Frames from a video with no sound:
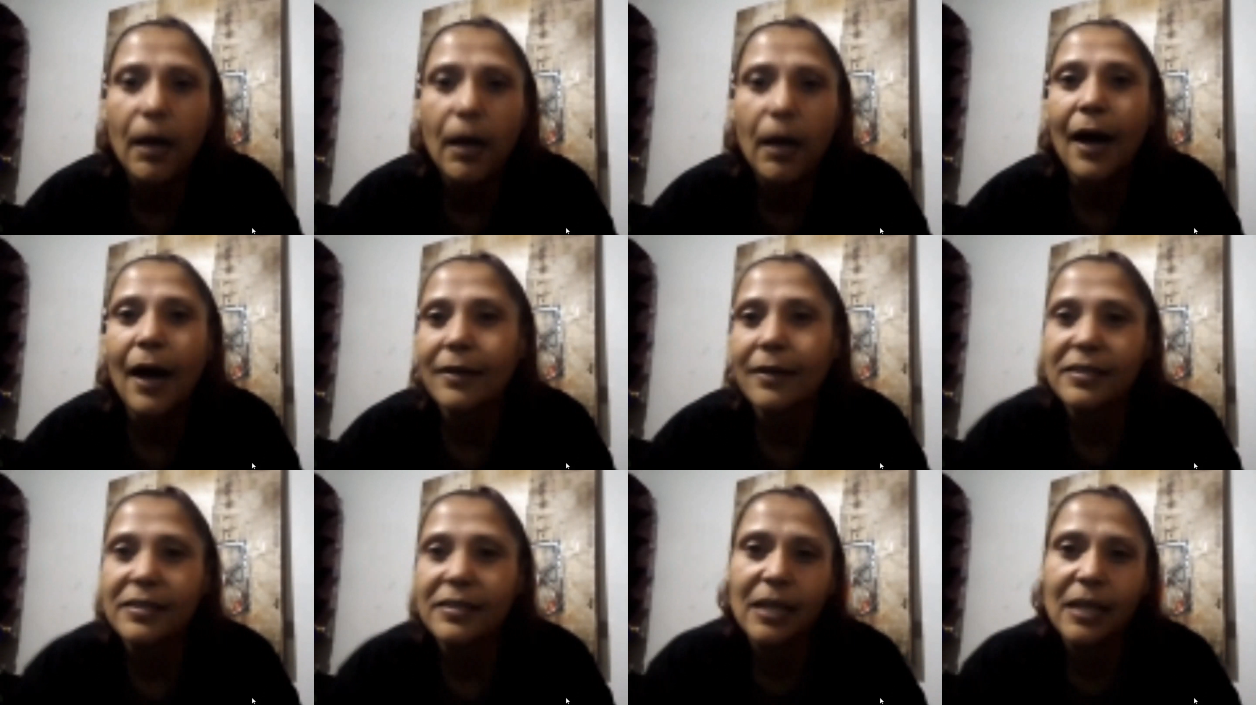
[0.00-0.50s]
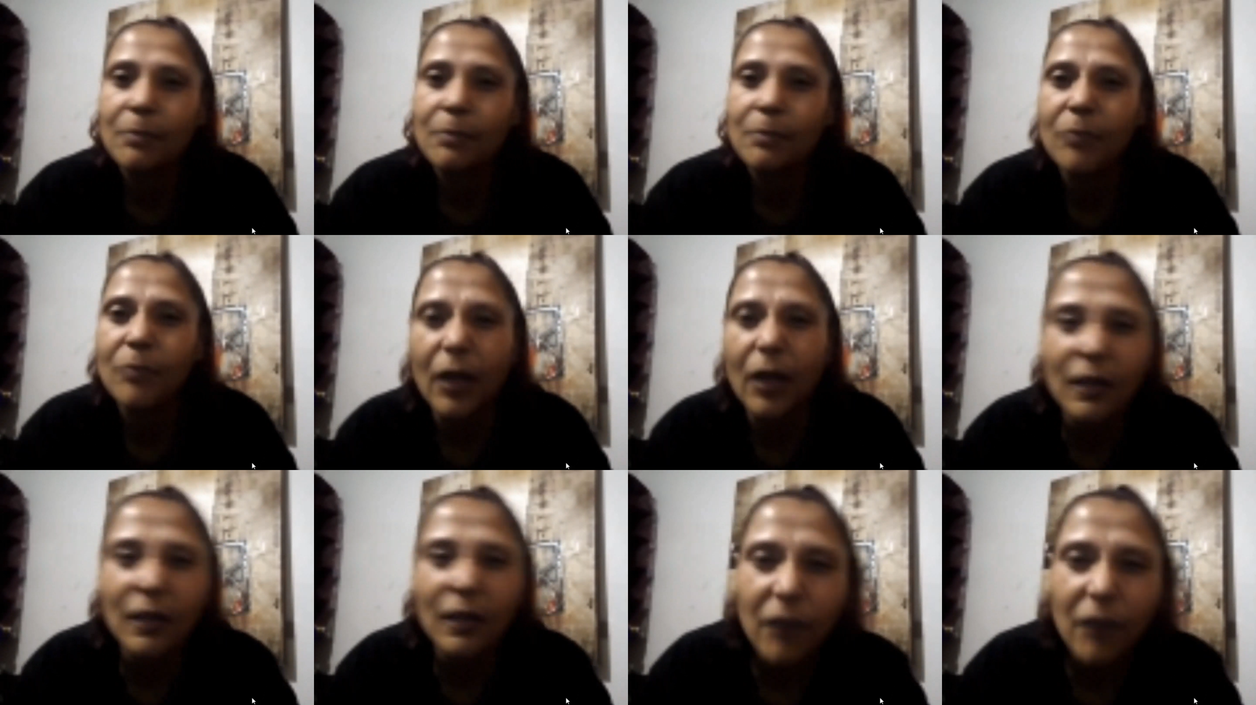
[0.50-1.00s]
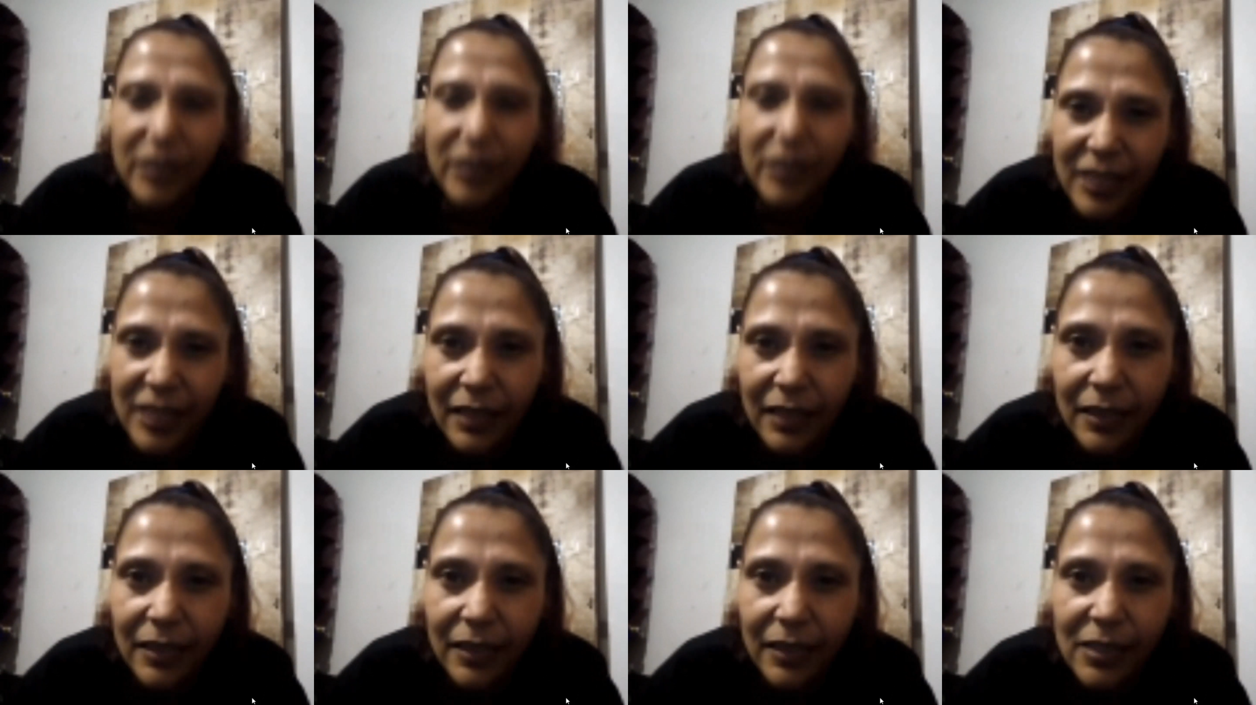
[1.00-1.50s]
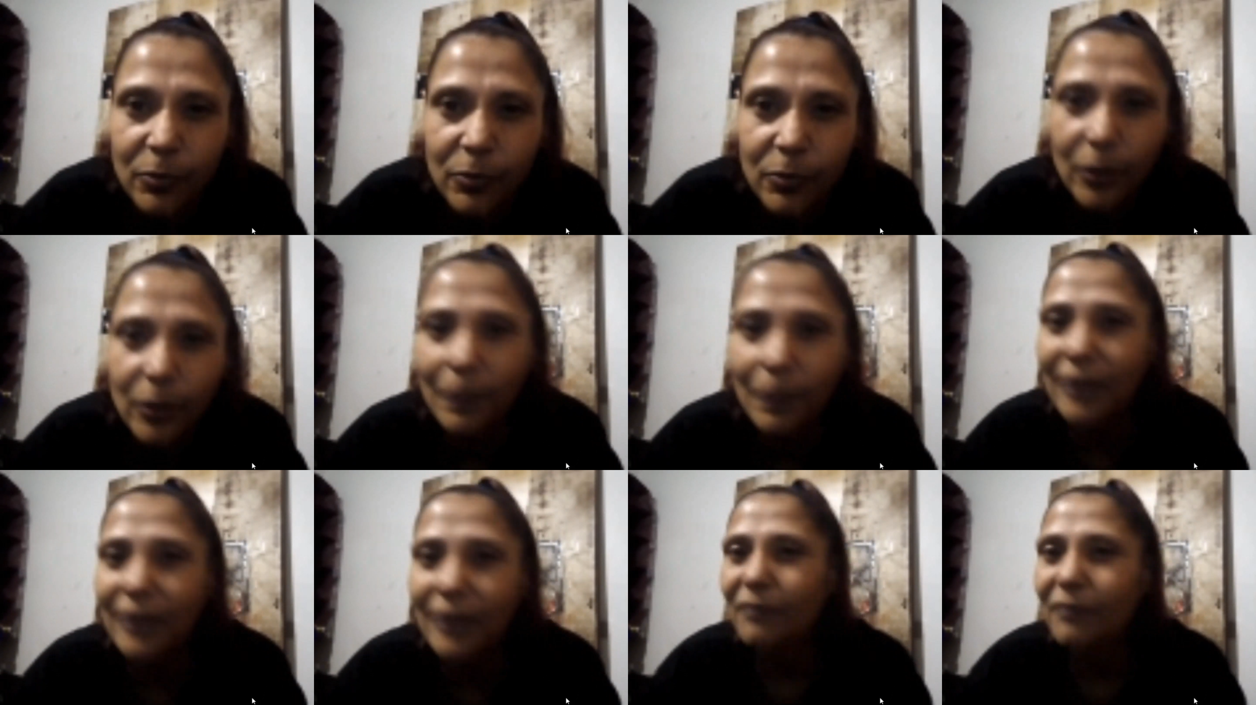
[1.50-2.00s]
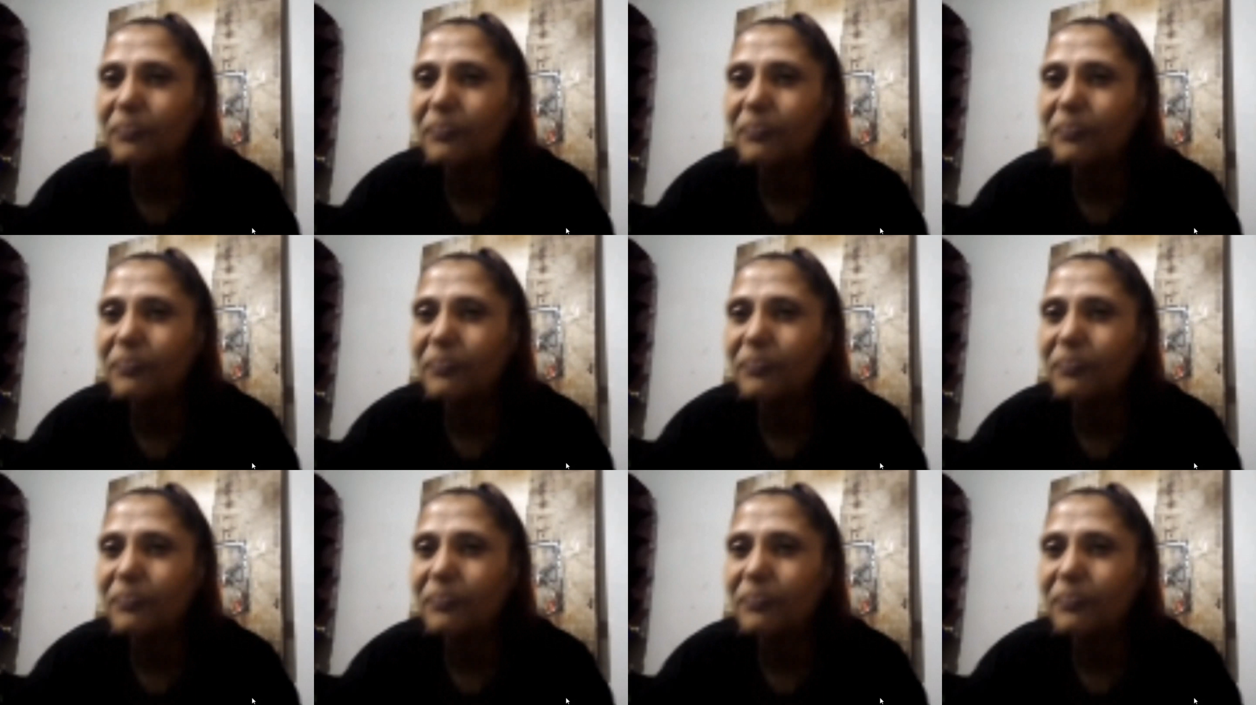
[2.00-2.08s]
ask them, if I said this, would it be